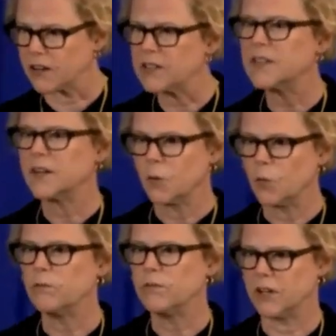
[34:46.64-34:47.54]
in our,
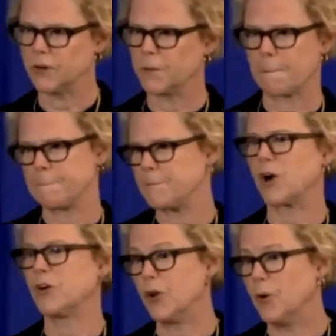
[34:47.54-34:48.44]
you know,
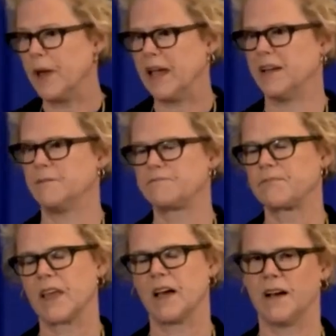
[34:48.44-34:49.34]
our
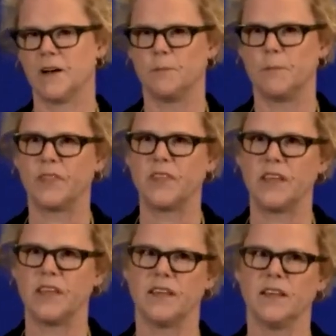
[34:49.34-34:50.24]
domain. Uh,
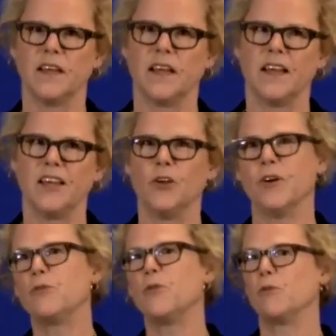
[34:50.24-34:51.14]
but the, you
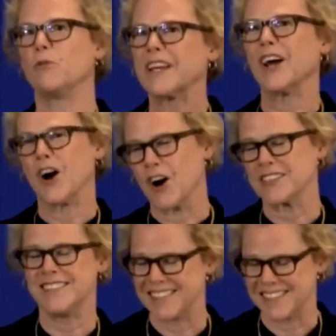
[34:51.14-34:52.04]
know, if we really
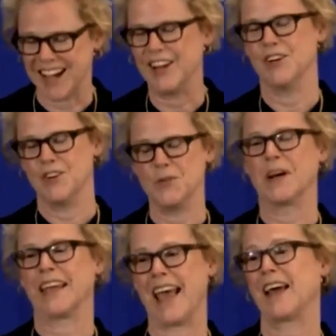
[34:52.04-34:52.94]
are to design a
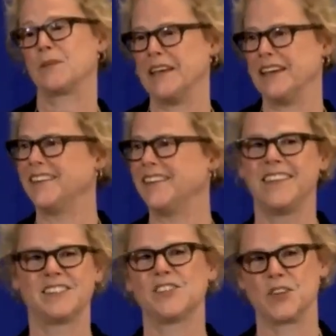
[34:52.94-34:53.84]
new academy,
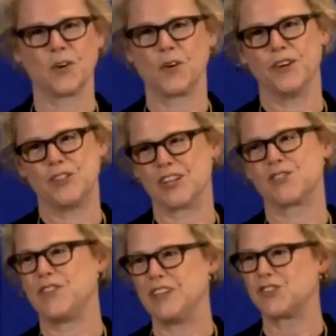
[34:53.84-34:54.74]
this isn't going to
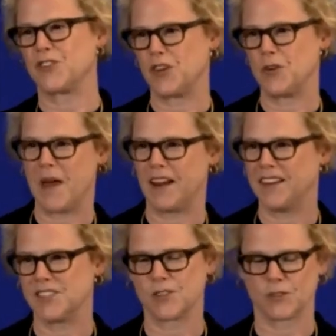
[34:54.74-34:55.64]
just feature the
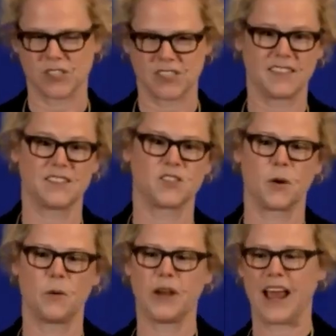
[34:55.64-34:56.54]
humanities and social
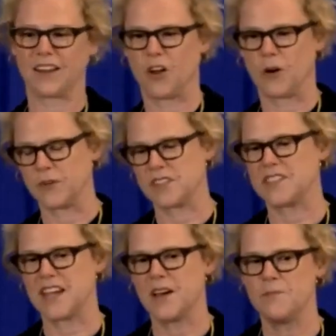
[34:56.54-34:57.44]
sciences. So I would add along with
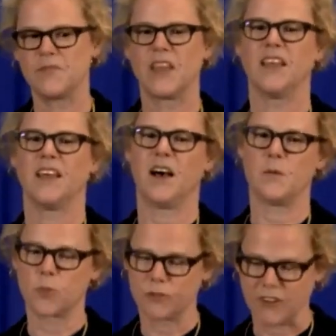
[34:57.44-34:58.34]
STEM
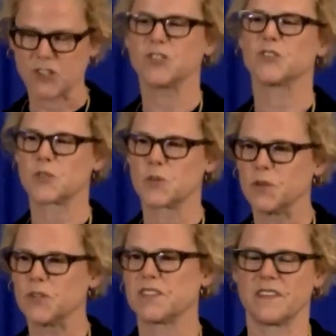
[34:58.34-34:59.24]
uh, professional
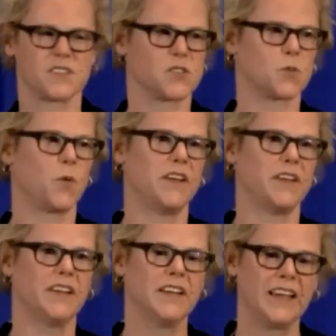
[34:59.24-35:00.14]
schools, and this is
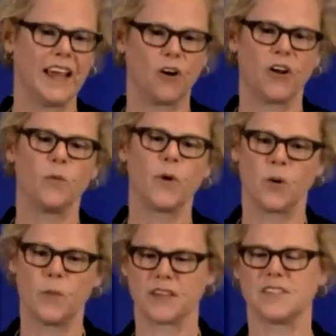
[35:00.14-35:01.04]
one area
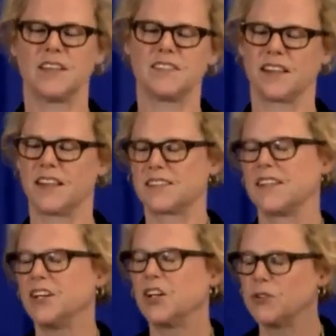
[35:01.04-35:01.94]
where because
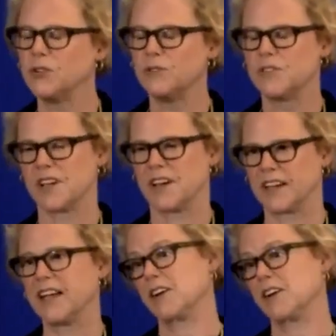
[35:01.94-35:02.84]
ACLS includes
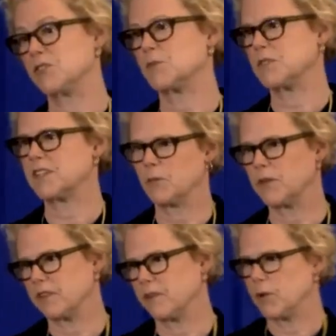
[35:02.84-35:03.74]
uh, connections with, say,
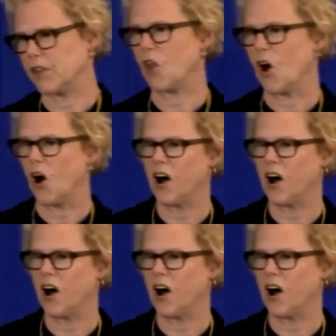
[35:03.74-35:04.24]
with, with